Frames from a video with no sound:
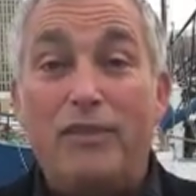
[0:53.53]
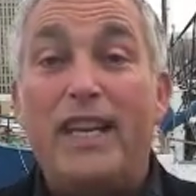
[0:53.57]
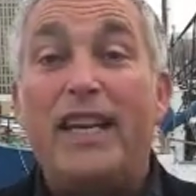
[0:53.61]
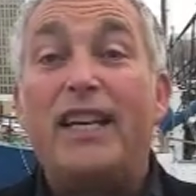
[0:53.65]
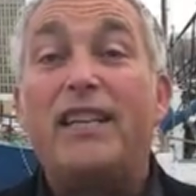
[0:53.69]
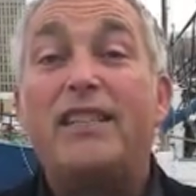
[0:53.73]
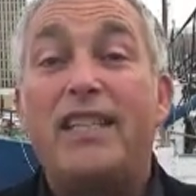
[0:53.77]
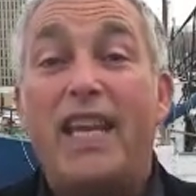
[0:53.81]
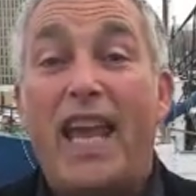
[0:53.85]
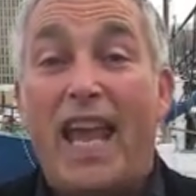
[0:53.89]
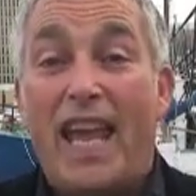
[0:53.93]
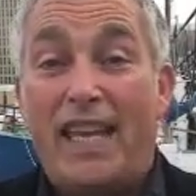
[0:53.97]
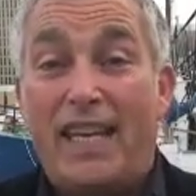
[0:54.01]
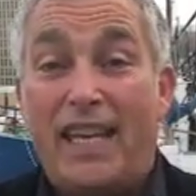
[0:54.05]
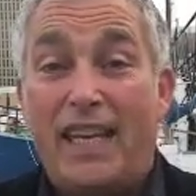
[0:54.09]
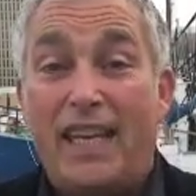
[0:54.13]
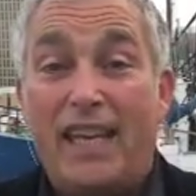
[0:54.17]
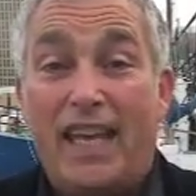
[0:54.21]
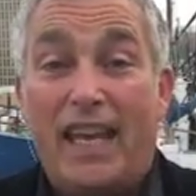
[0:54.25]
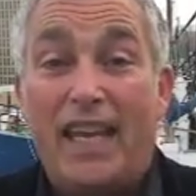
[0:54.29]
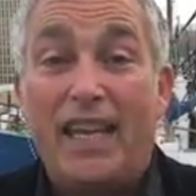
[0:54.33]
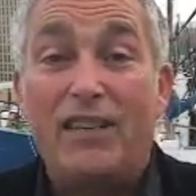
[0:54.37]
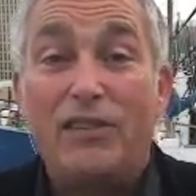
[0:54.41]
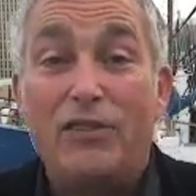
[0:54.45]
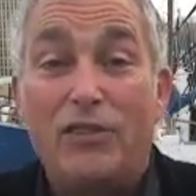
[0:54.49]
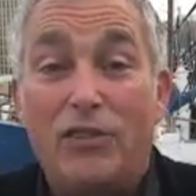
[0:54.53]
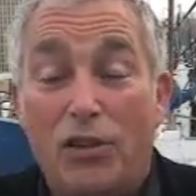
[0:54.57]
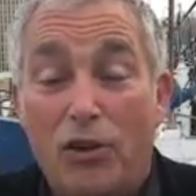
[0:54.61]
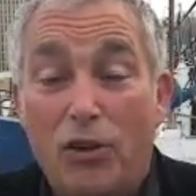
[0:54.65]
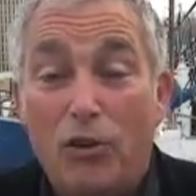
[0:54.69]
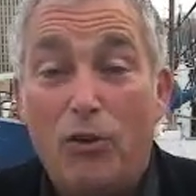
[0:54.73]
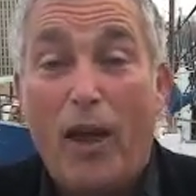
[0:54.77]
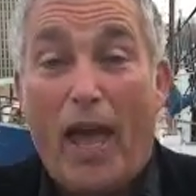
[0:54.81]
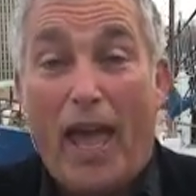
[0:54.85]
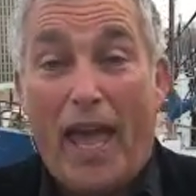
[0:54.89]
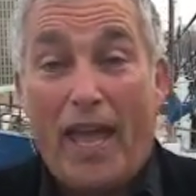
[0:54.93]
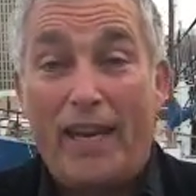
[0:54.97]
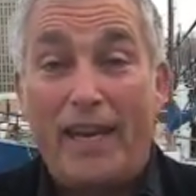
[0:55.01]
dictated
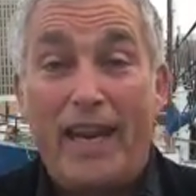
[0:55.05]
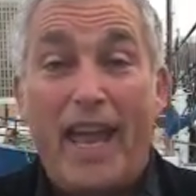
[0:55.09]
into a